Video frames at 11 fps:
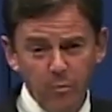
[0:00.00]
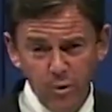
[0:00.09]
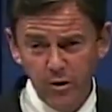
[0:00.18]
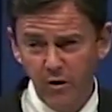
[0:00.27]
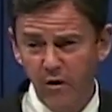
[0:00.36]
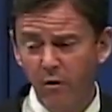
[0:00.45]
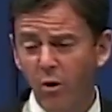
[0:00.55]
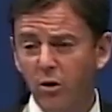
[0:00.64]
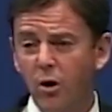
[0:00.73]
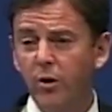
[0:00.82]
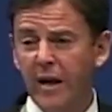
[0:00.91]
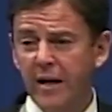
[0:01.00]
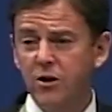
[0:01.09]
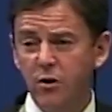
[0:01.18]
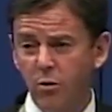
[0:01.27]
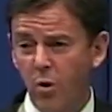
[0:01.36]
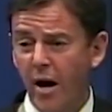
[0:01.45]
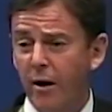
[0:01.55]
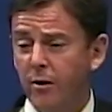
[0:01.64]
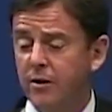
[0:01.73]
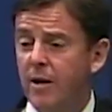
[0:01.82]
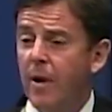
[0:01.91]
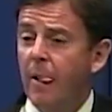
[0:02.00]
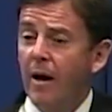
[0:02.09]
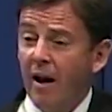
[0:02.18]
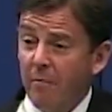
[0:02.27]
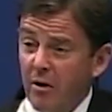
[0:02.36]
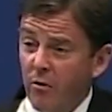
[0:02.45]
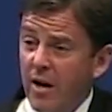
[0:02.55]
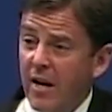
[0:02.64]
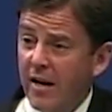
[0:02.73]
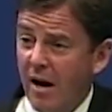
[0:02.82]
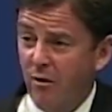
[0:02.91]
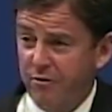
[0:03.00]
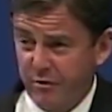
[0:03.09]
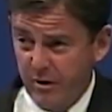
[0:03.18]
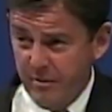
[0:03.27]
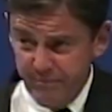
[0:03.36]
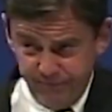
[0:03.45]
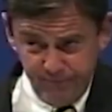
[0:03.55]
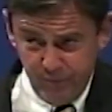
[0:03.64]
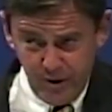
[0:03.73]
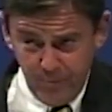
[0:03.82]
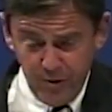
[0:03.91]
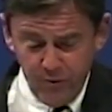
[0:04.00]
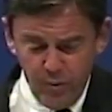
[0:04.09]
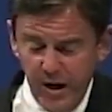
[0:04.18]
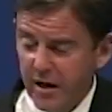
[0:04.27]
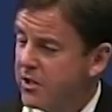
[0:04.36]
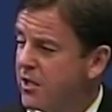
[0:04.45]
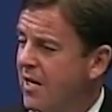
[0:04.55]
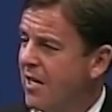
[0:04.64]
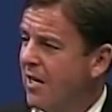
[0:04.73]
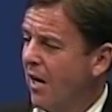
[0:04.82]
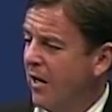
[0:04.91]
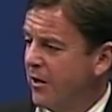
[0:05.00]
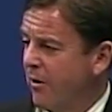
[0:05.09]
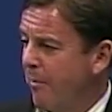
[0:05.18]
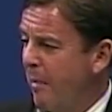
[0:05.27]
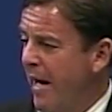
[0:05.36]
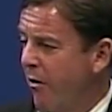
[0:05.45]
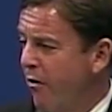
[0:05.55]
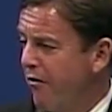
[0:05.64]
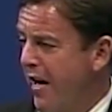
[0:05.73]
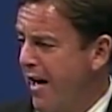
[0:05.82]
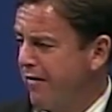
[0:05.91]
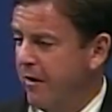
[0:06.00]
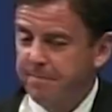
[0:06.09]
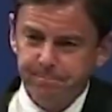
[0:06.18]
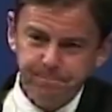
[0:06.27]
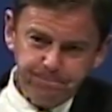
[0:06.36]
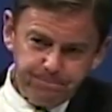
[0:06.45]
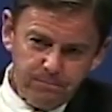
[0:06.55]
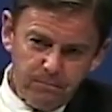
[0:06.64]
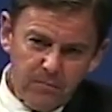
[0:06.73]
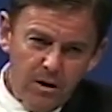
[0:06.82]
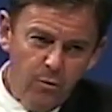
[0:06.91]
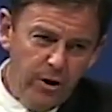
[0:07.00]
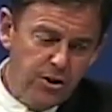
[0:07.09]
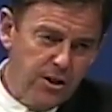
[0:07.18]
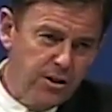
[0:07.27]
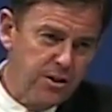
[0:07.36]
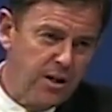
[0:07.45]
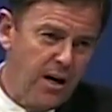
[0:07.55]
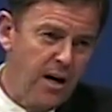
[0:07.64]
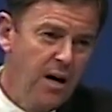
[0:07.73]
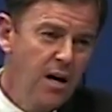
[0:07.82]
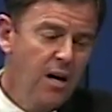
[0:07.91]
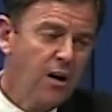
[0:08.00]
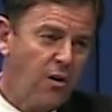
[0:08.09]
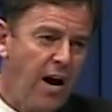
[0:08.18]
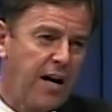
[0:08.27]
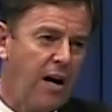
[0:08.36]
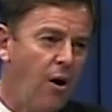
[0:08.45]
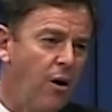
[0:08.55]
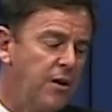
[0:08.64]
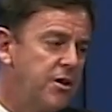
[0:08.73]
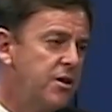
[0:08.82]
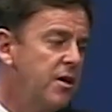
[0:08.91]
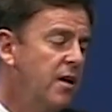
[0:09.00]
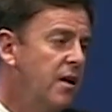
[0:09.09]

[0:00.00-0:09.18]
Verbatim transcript: book that he wrote called Into the Wild. And I've been reading now for a couple of weeks Under the Banner of Heaven, which is uh, Krakauer's